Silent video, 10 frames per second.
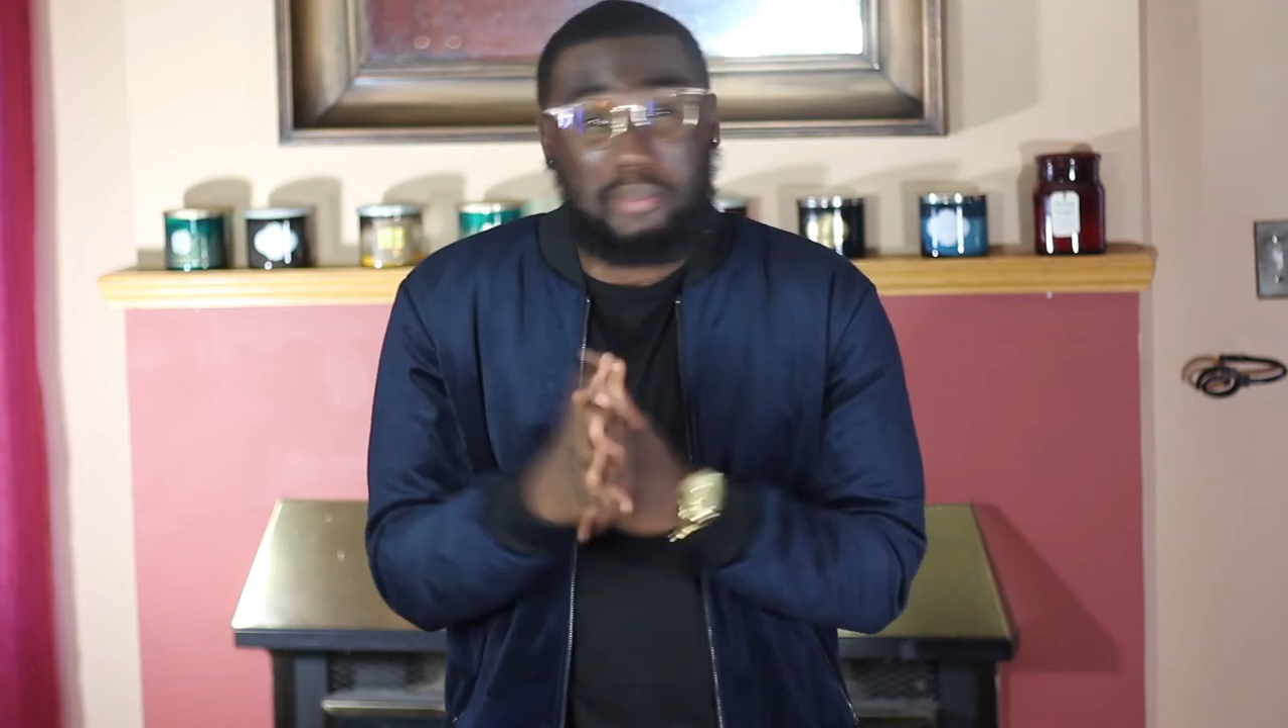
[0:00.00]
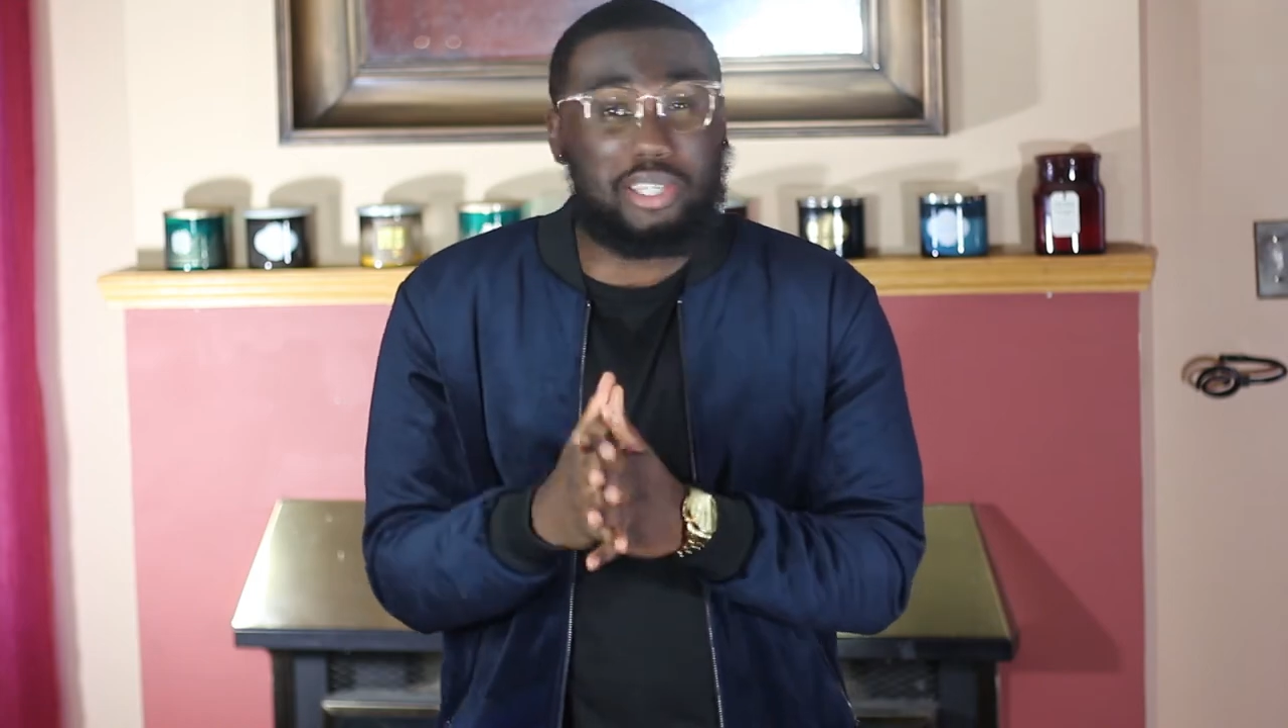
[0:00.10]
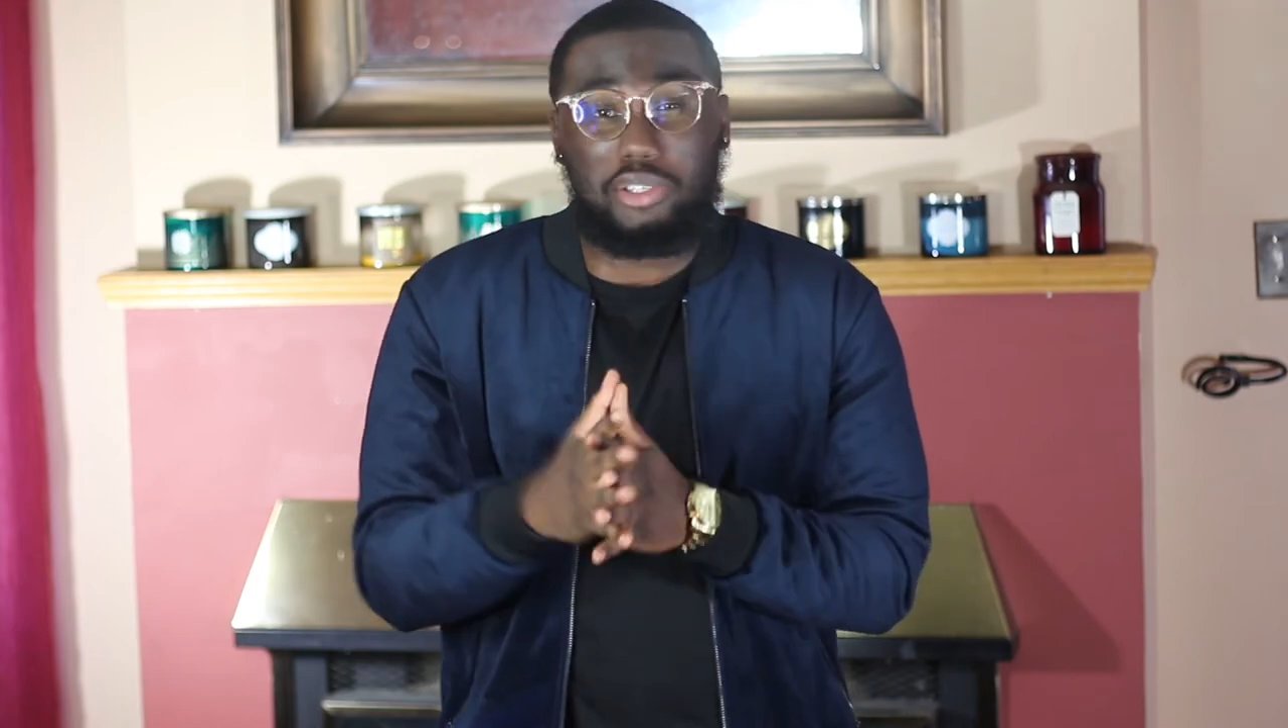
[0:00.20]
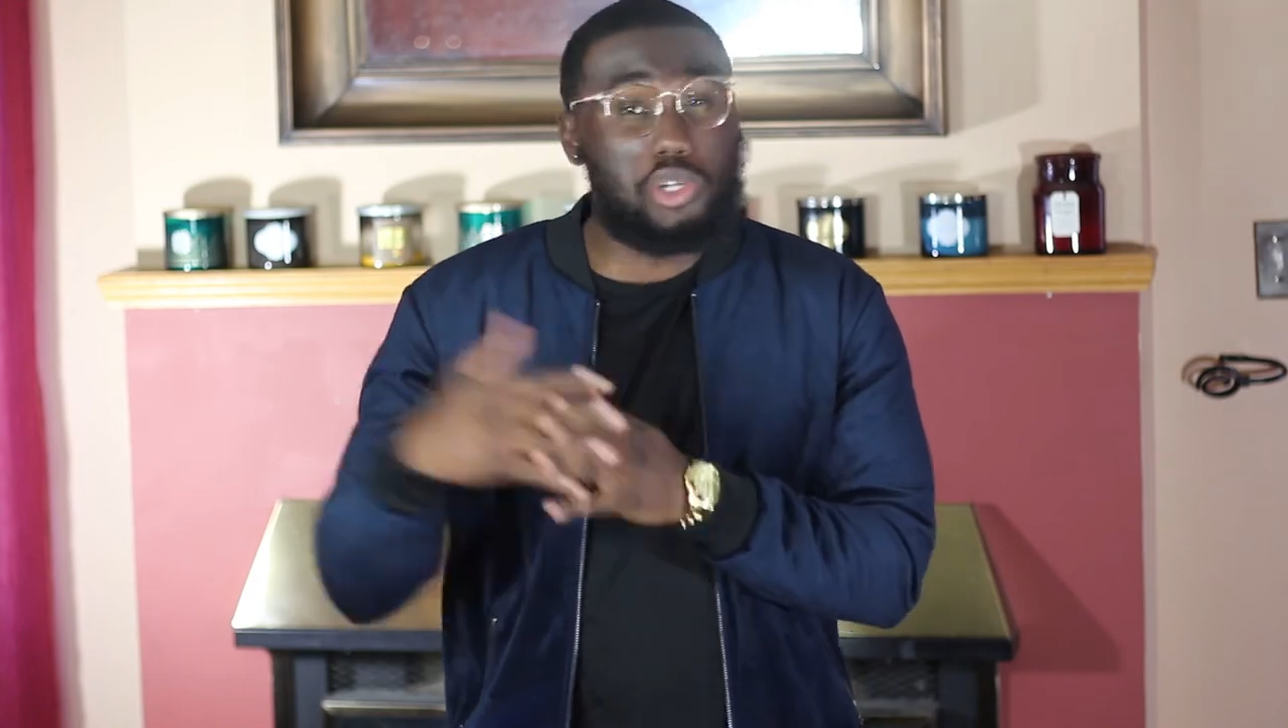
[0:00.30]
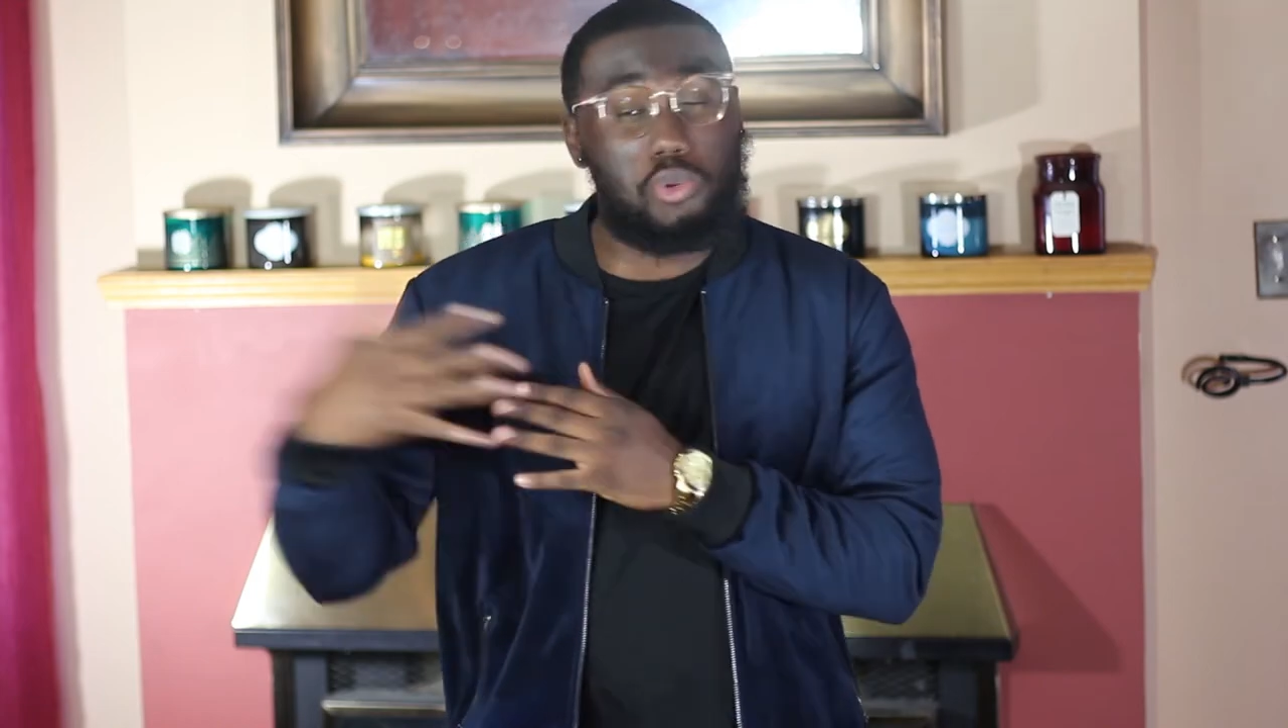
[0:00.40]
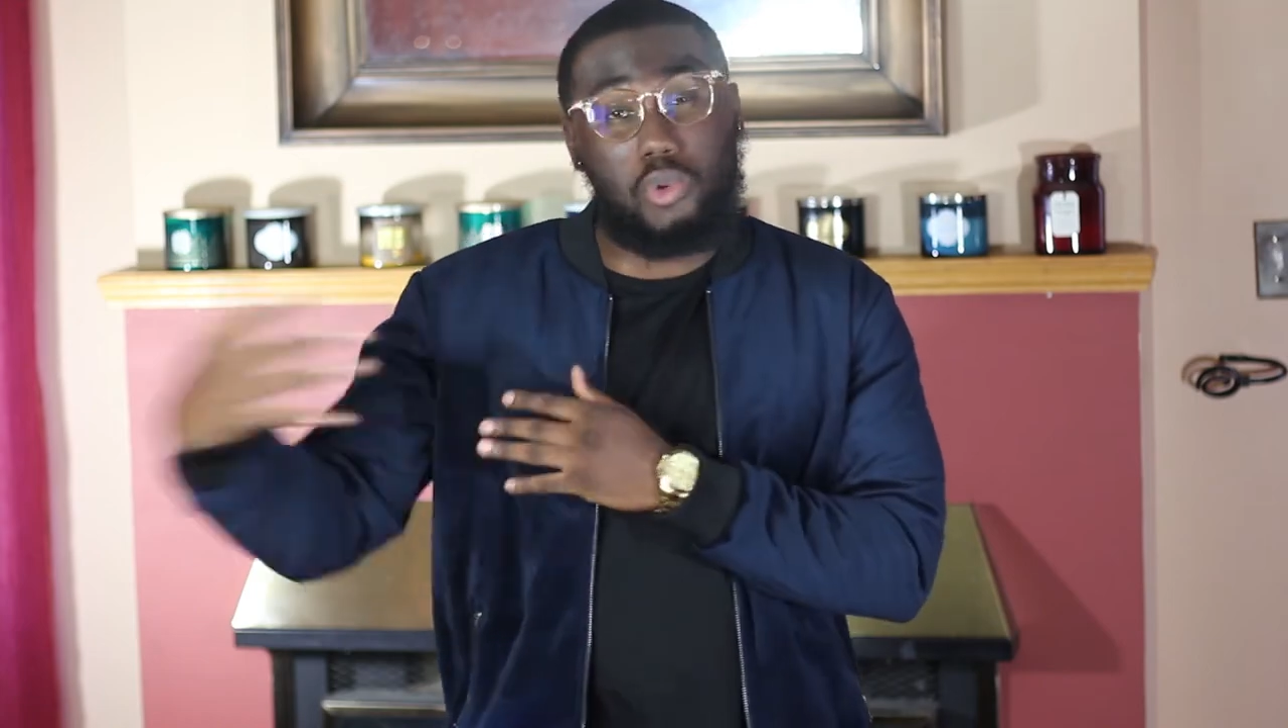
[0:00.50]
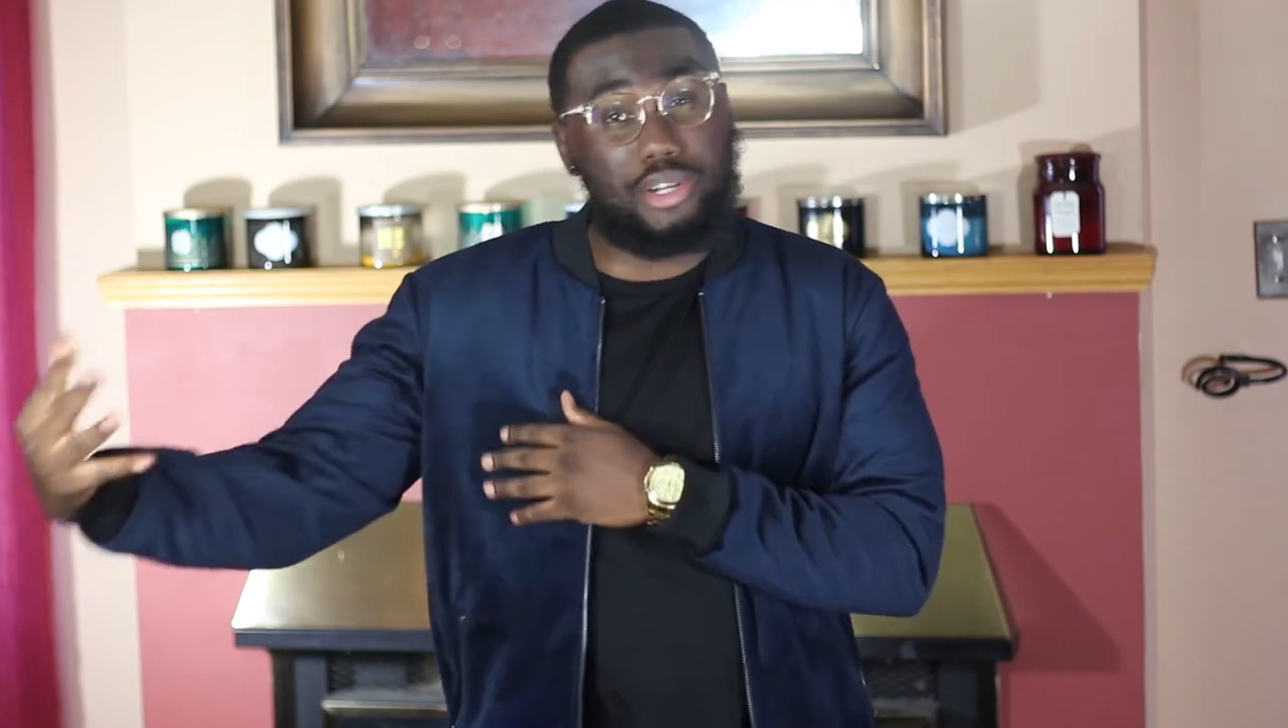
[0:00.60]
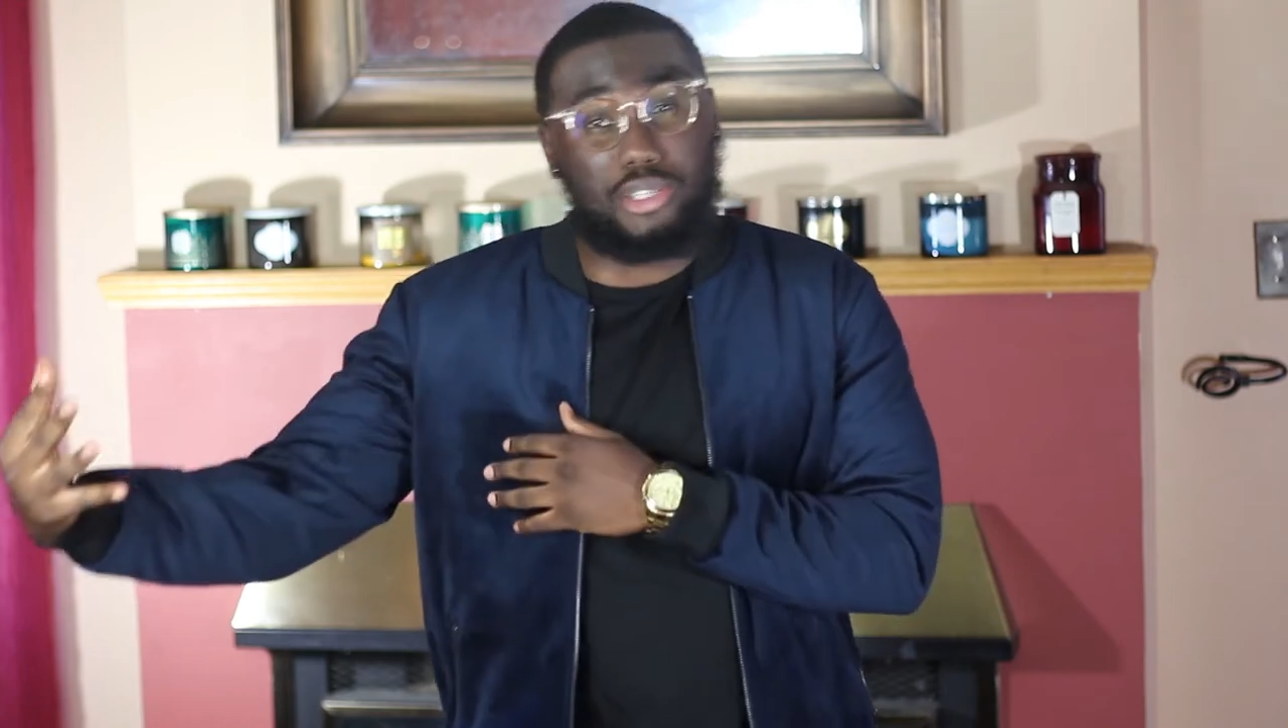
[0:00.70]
mean, you can wear